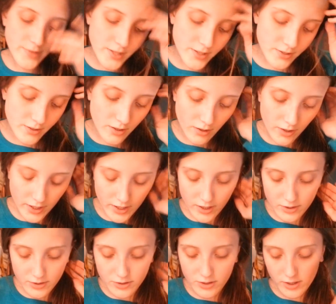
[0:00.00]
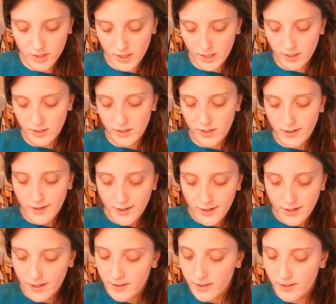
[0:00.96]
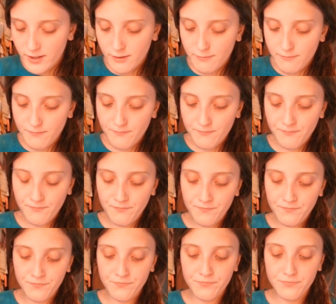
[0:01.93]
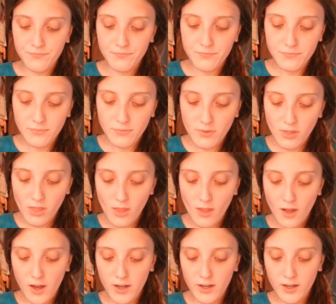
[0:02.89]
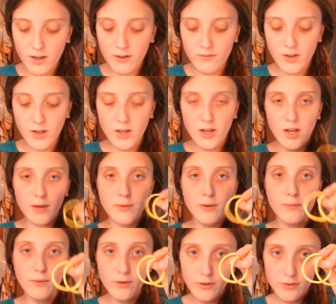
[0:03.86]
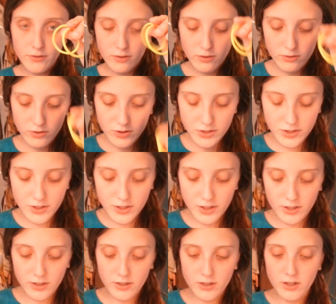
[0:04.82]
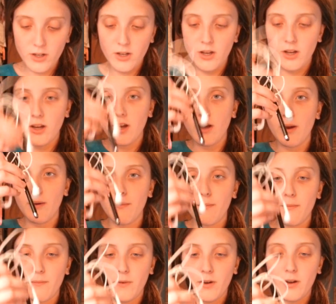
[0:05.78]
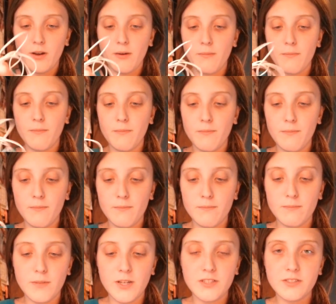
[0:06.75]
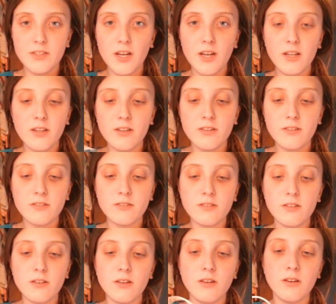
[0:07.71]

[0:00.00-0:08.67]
so I can't show you that. And then I have, I put ponytail holders in there, um, my stylus,